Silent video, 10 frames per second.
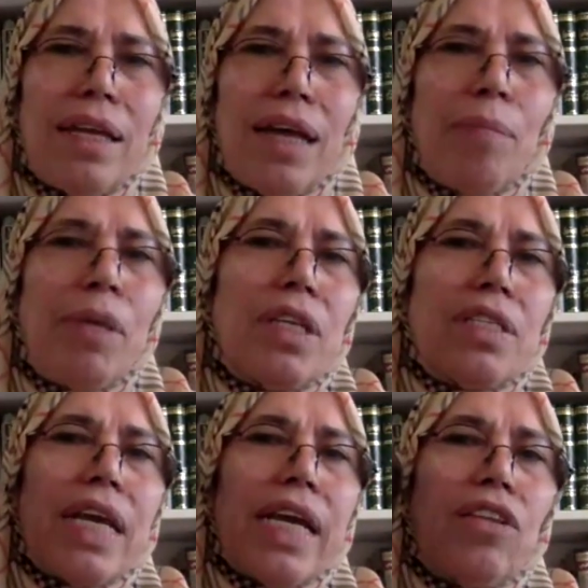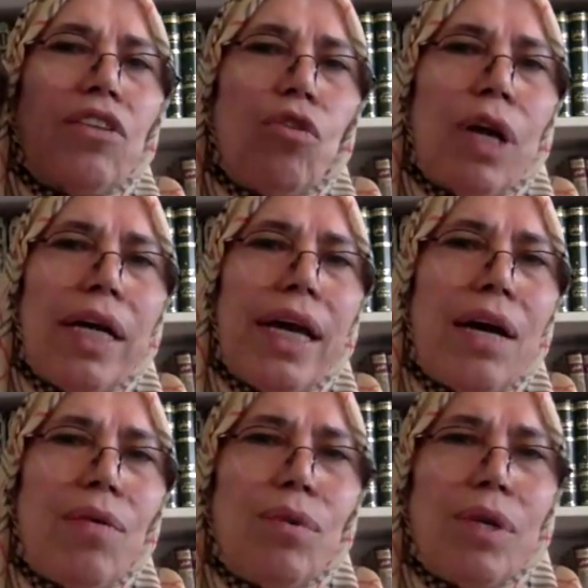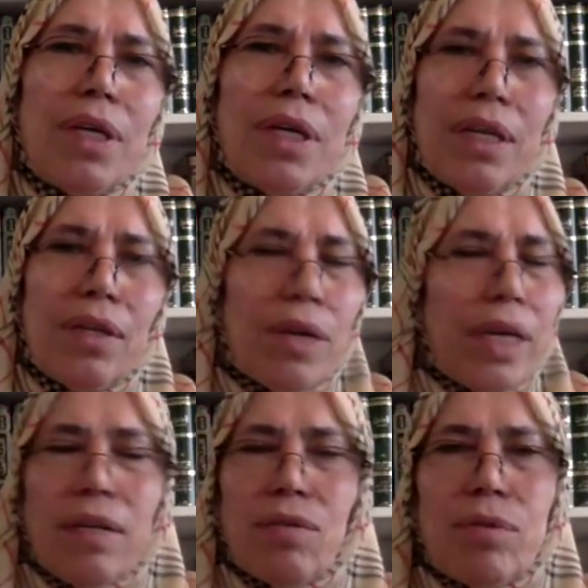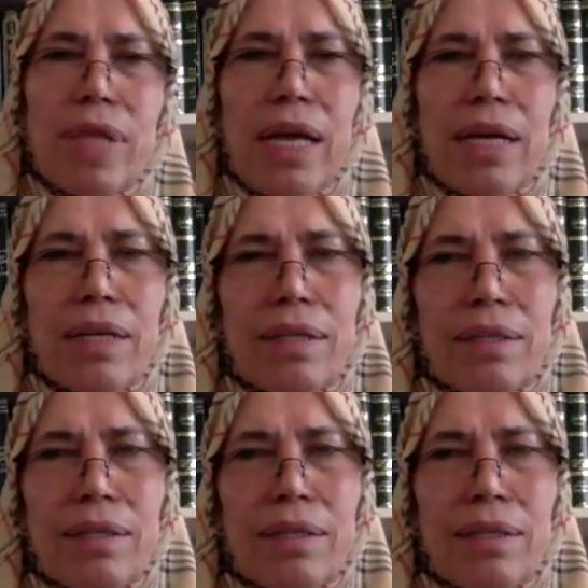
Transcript: I'm in the second ruk'ah now. You cannot do that.